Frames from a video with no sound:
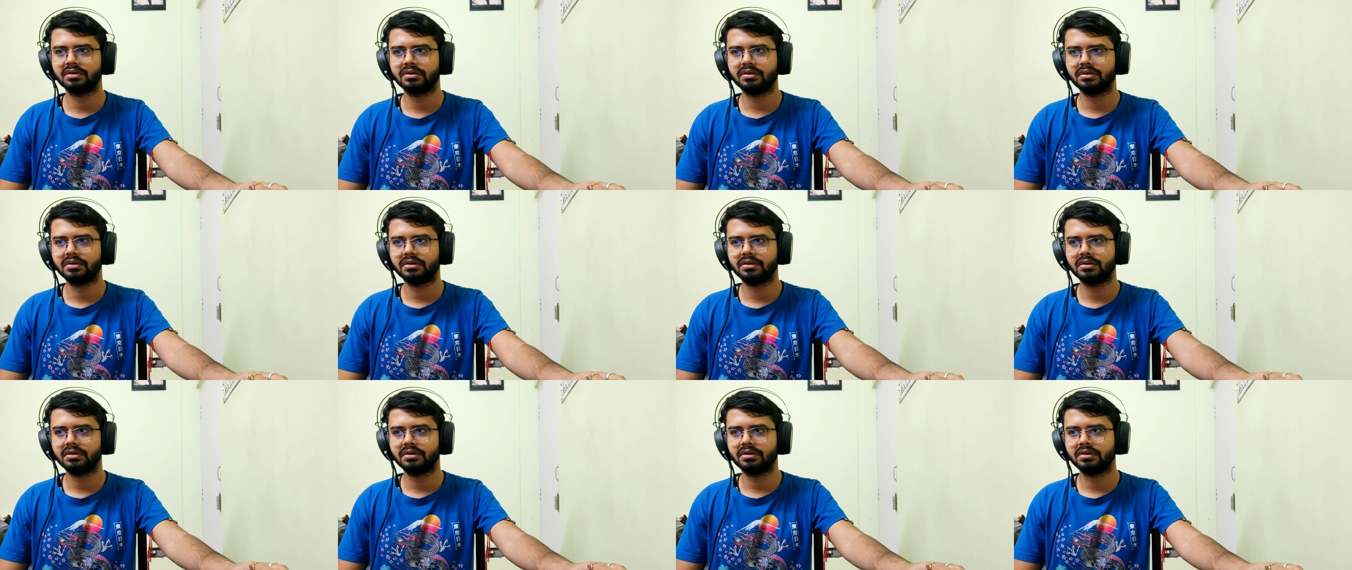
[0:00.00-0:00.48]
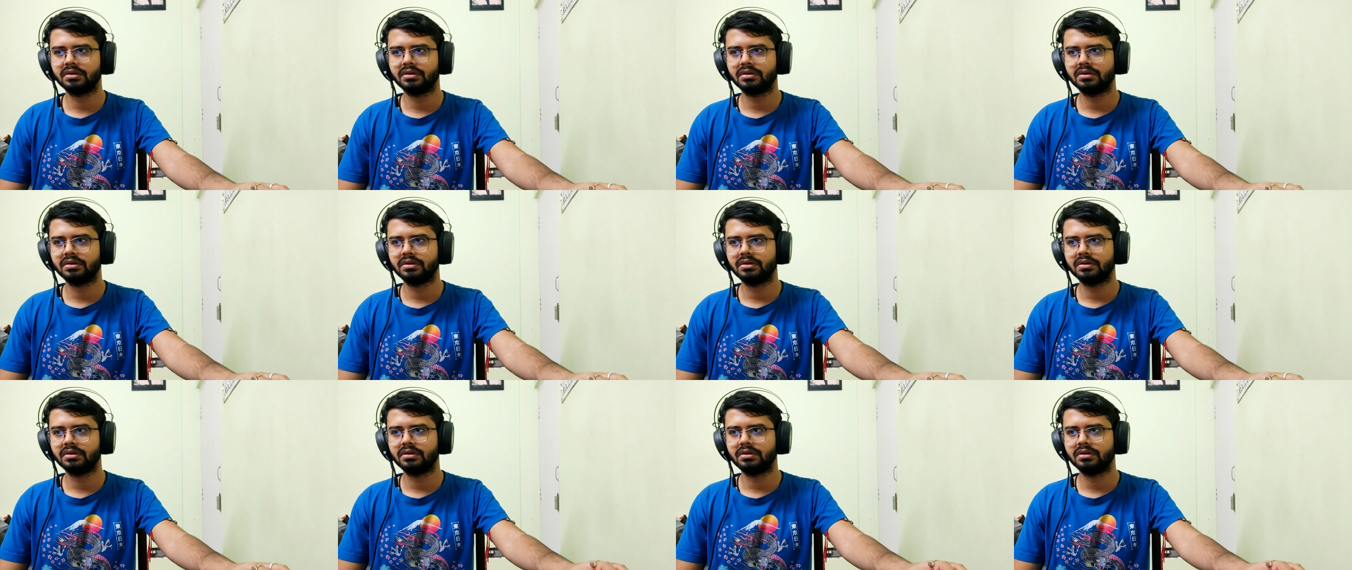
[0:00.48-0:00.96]

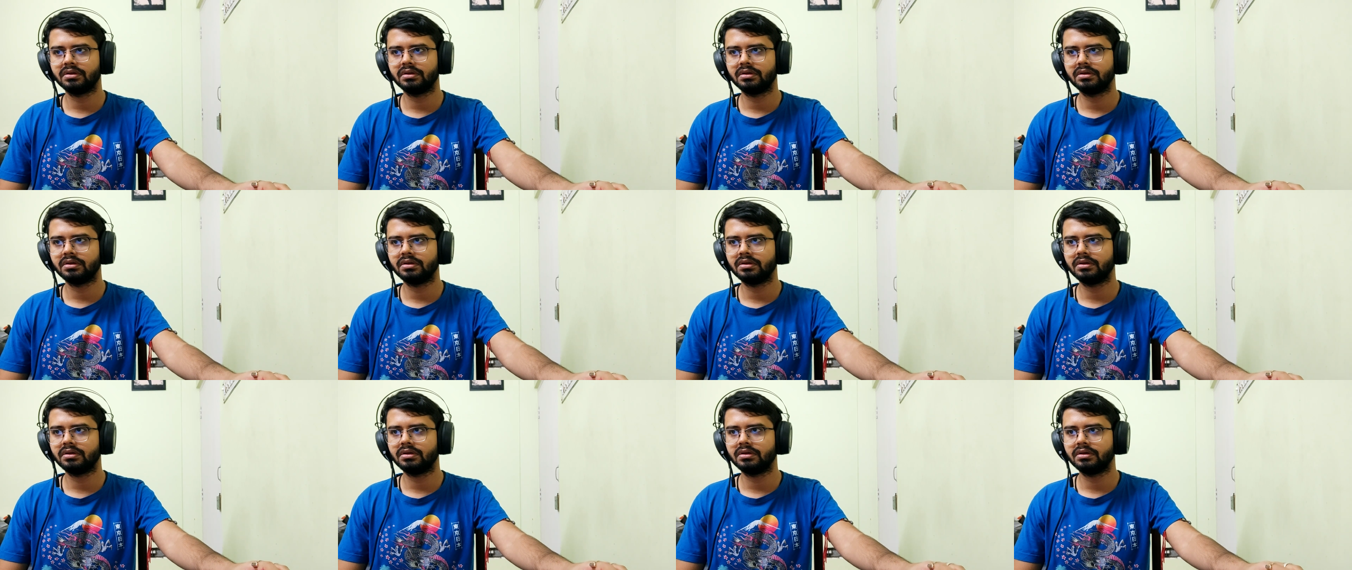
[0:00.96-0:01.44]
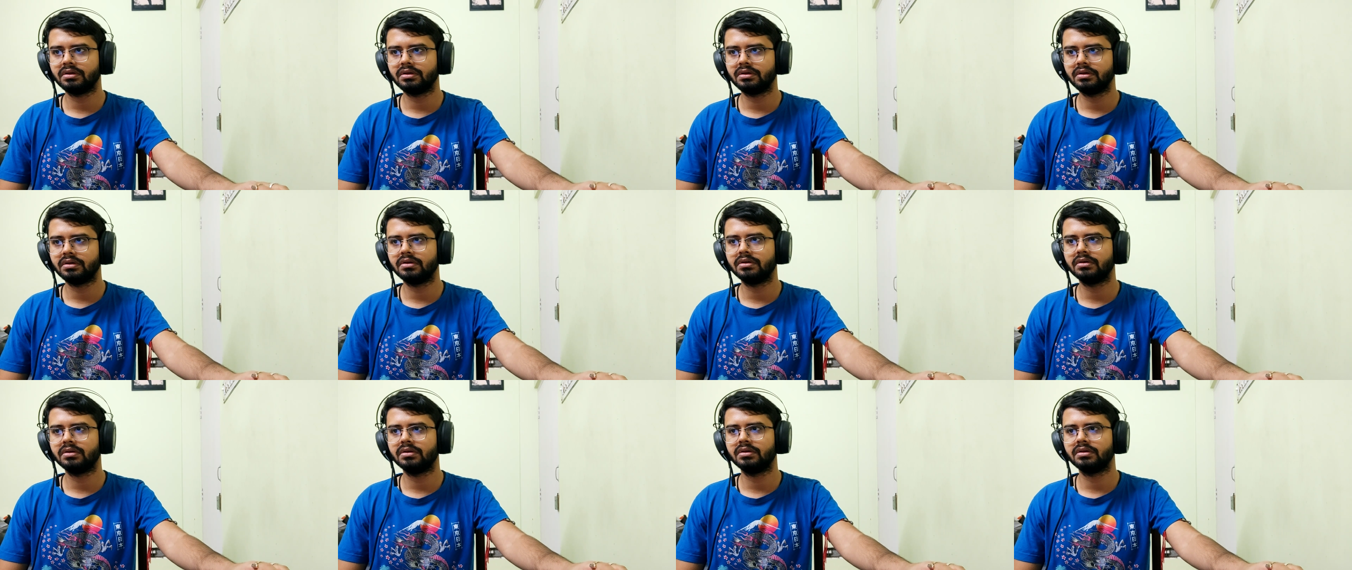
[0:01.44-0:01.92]

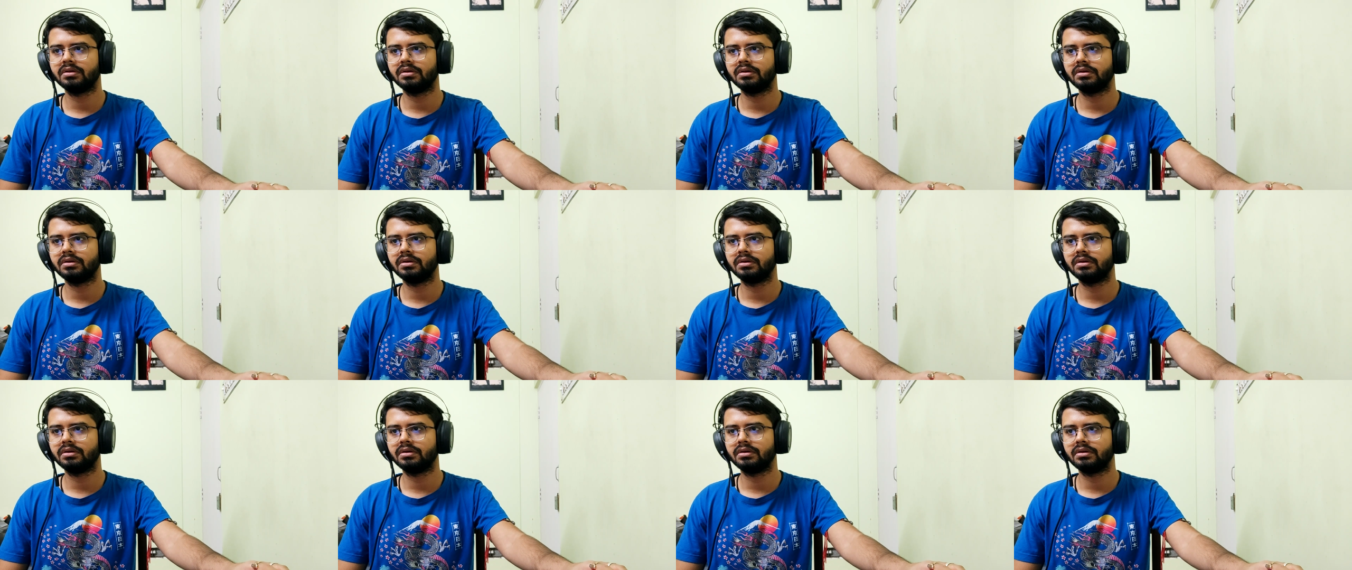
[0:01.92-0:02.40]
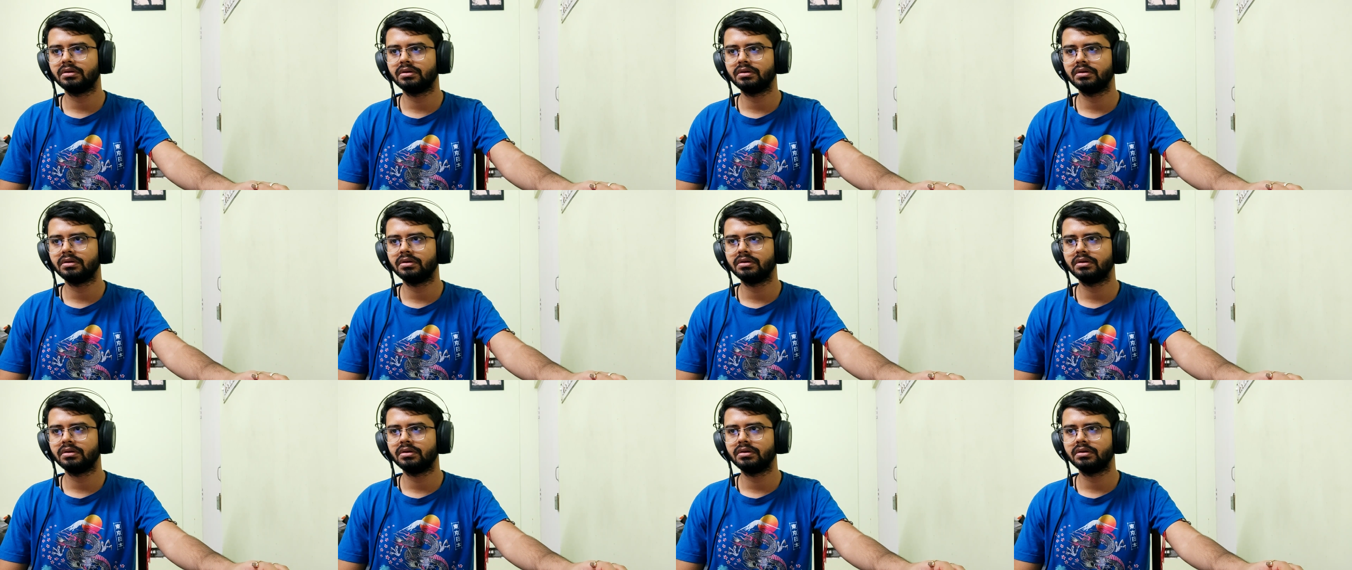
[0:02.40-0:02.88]

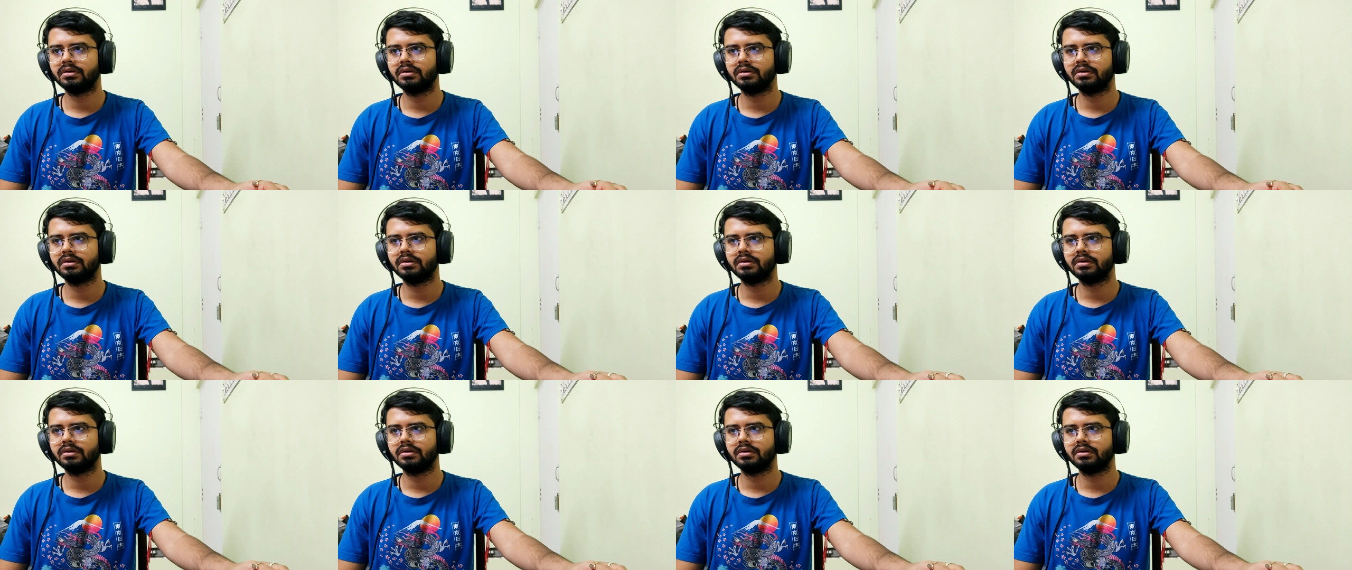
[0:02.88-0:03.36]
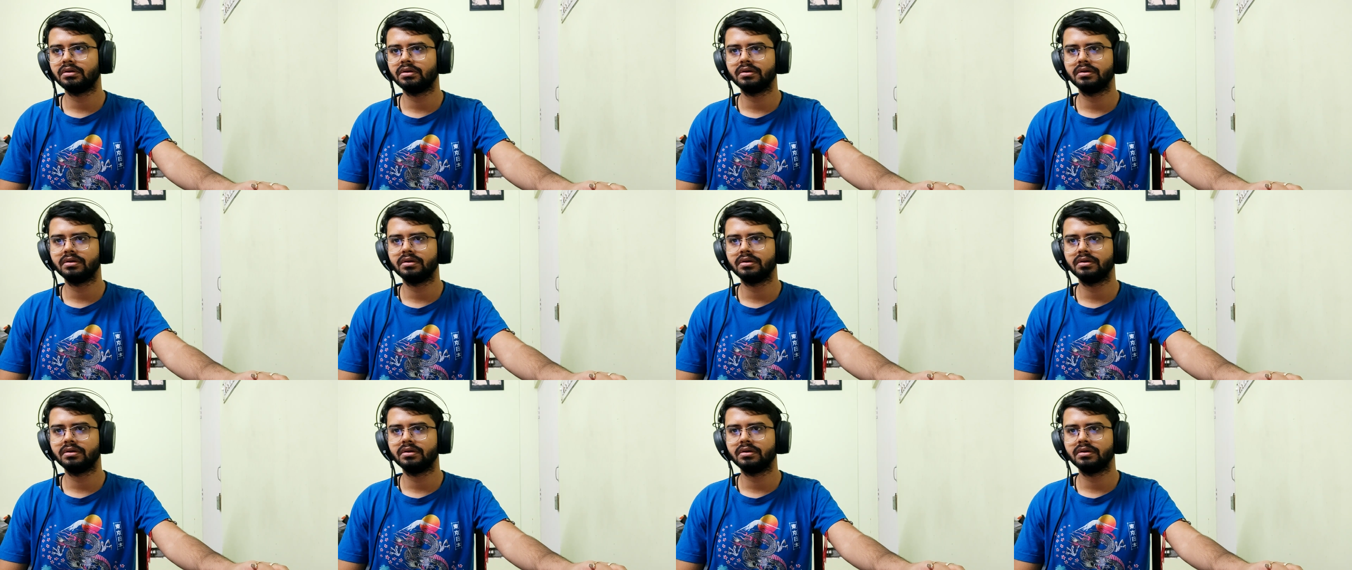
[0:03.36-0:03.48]
[no speech]